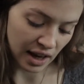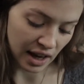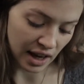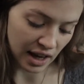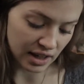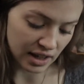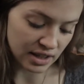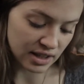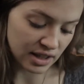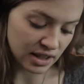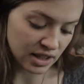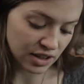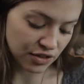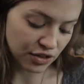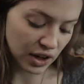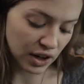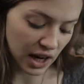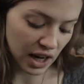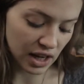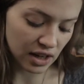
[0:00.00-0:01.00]
and it's a
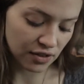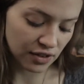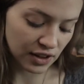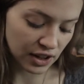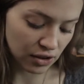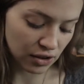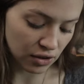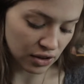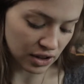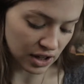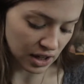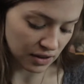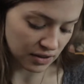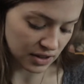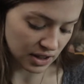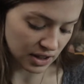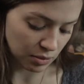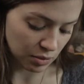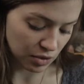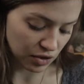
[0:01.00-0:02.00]
different kind of heel than I've
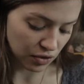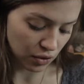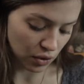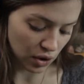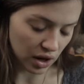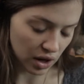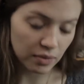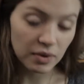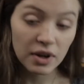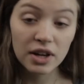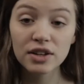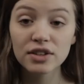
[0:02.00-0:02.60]
seen before.